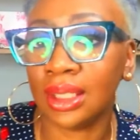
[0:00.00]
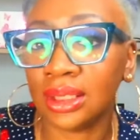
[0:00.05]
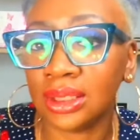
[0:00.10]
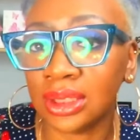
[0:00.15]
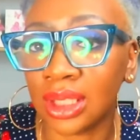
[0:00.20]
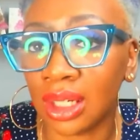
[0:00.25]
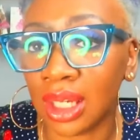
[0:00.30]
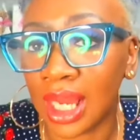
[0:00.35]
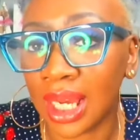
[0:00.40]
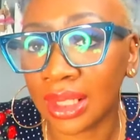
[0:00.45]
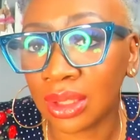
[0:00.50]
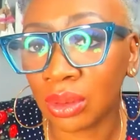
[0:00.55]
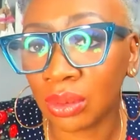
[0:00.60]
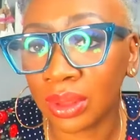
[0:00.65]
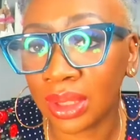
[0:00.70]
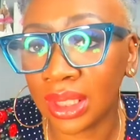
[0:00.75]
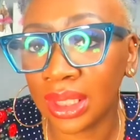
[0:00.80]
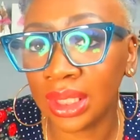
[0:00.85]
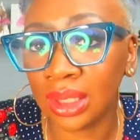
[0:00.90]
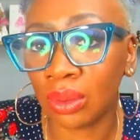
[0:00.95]
is, y'all, I don't
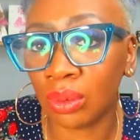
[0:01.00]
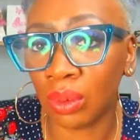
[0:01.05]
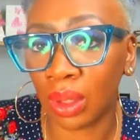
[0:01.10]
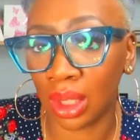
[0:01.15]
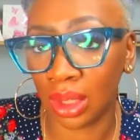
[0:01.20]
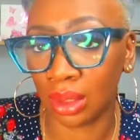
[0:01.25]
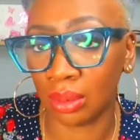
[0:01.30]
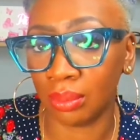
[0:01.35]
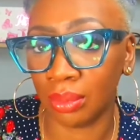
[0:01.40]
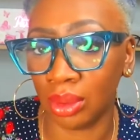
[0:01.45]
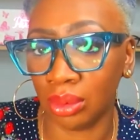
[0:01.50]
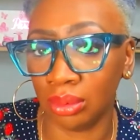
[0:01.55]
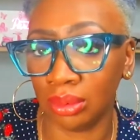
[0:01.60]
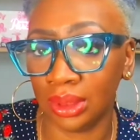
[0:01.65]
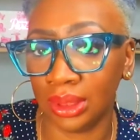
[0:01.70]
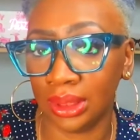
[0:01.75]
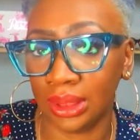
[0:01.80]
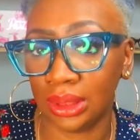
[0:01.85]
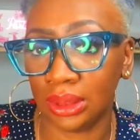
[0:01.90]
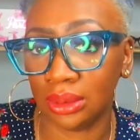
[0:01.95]
eat
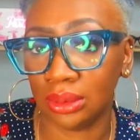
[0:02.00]
guacamole.